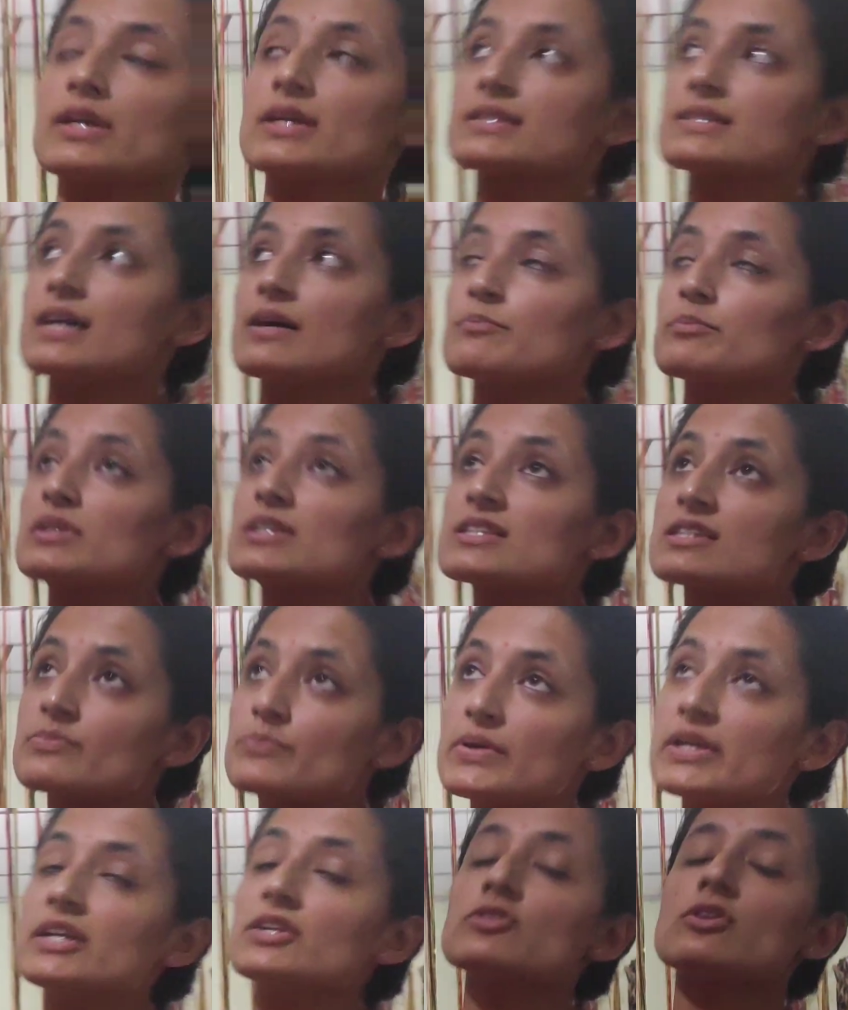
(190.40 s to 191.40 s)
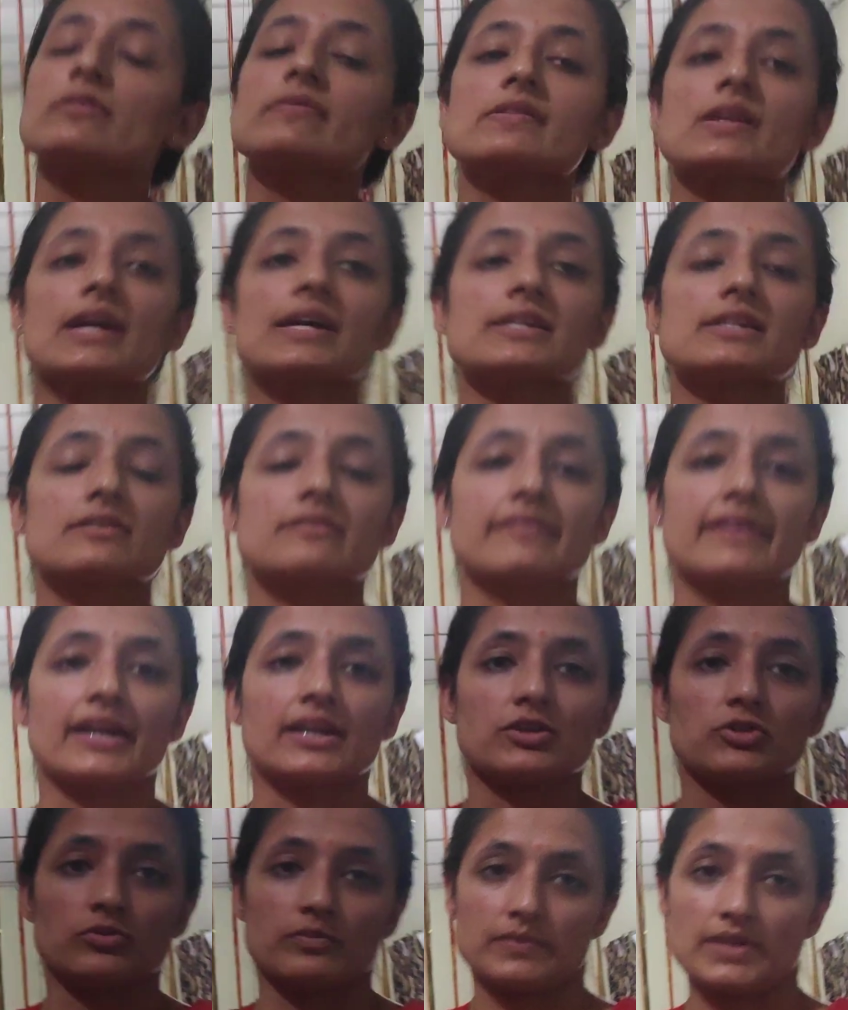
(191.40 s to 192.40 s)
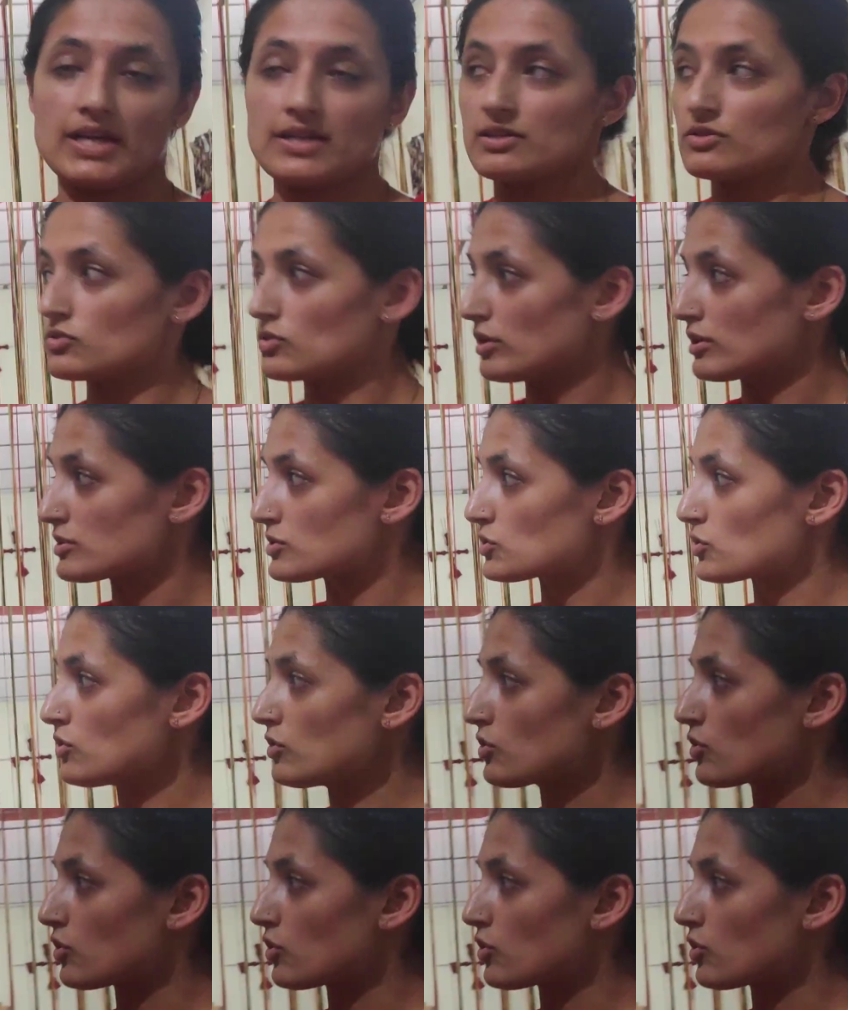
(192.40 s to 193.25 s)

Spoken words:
example, speed of light in vacuum, that is also